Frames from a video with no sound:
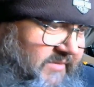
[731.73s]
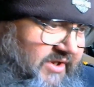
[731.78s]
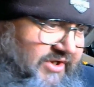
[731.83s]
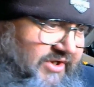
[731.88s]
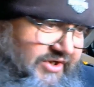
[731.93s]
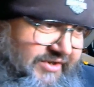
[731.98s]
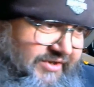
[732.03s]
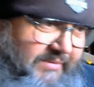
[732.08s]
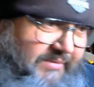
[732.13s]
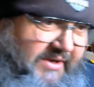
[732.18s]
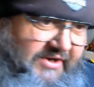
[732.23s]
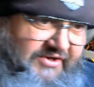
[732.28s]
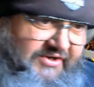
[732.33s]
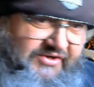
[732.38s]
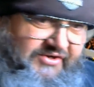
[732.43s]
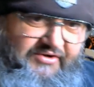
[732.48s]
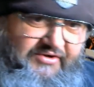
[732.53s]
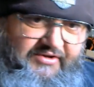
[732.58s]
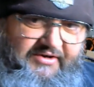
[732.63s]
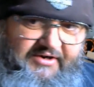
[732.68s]
Just make
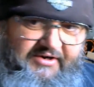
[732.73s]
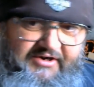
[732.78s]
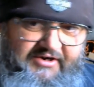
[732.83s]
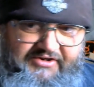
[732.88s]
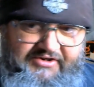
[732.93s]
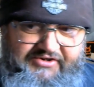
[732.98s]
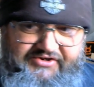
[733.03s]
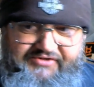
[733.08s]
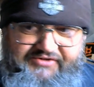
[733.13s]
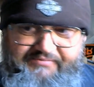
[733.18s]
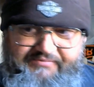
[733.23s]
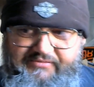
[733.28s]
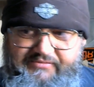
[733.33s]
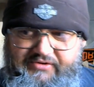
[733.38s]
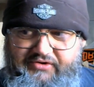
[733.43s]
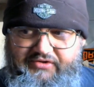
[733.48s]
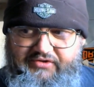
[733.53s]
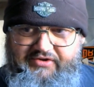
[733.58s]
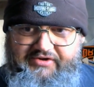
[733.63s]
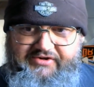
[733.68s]
sure that it is
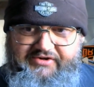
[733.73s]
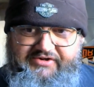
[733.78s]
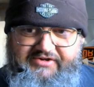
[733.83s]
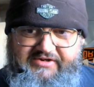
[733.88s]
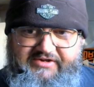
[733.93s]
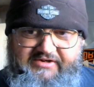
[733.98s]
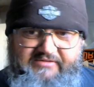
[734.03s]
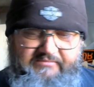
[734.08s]
smooth as,